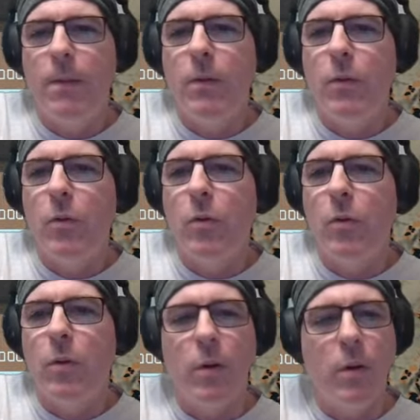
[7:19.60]

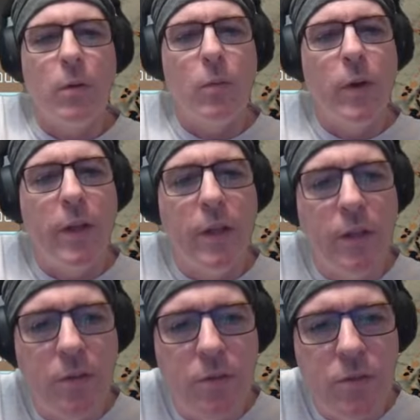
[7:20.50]
Or it
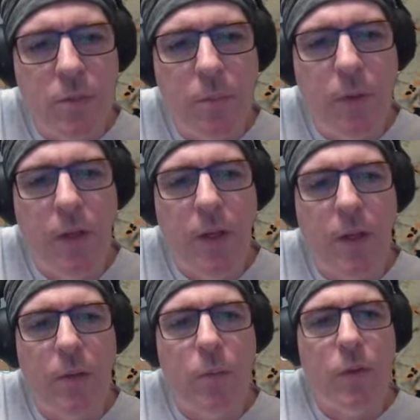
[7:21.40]
used to be
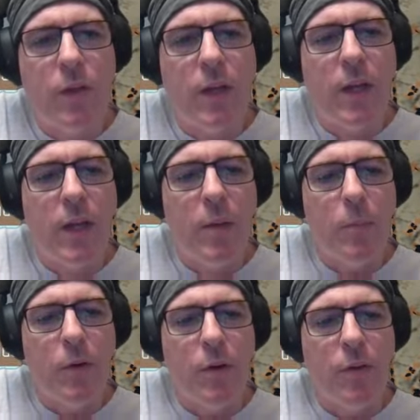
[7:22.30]
with the
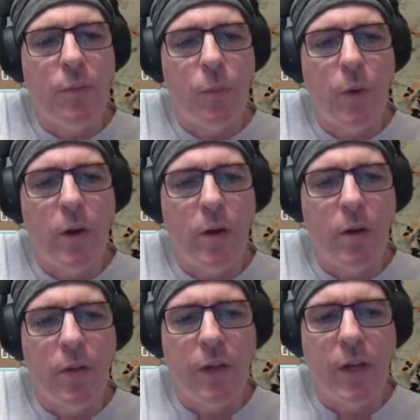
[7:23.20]
cameras. Where are the
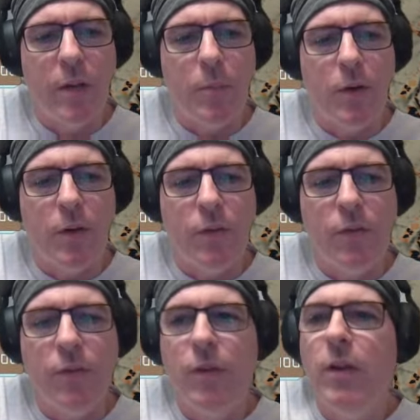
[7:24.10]
cameras?
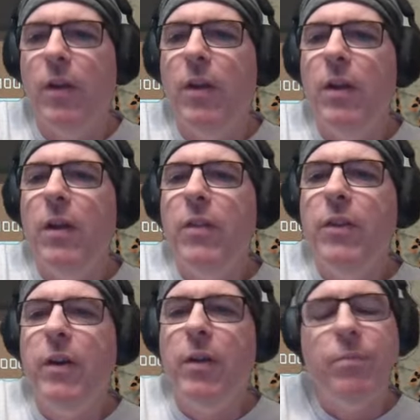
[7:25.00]

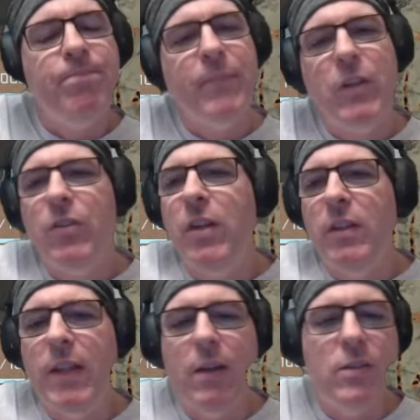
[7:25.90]
There. See,
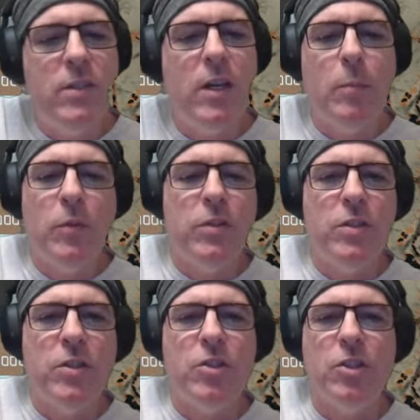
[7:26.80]
that was a terrible
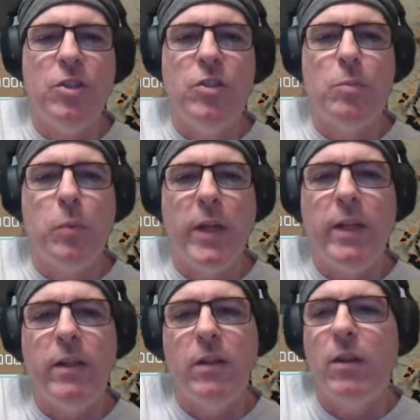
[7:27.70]
decision. You split
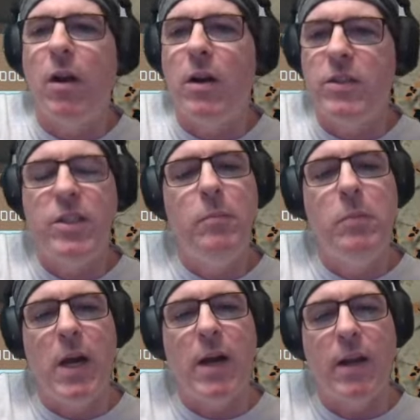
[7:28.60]
the RC
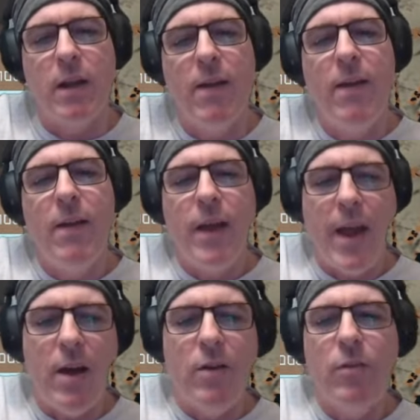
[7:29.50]
block
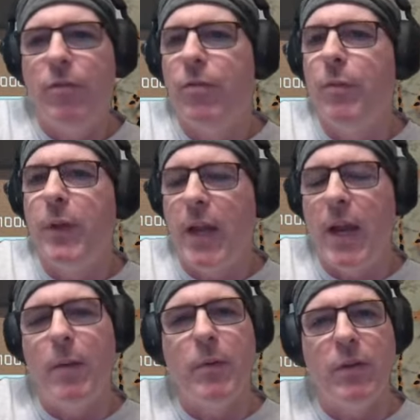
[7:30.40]
out from the
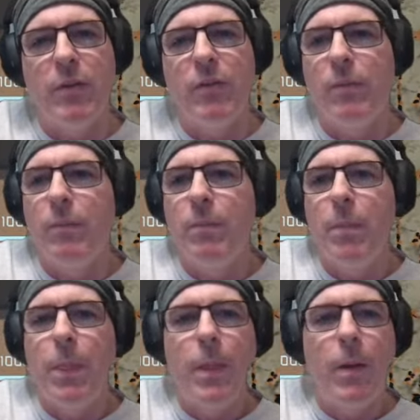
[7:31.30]
cameras.
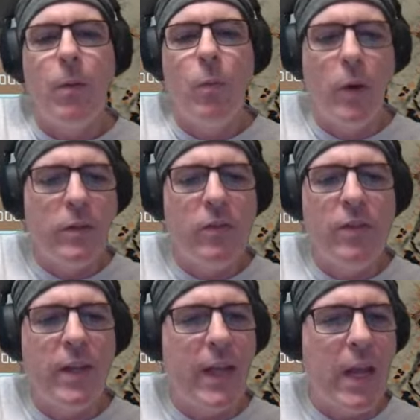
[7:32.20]
What does
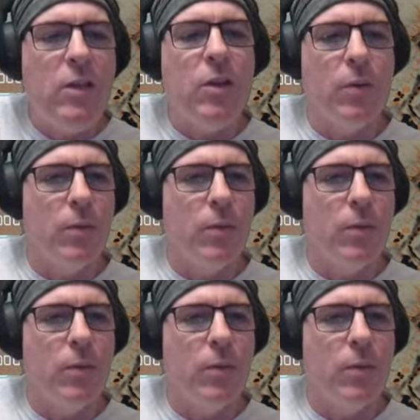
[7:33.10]
that gain you?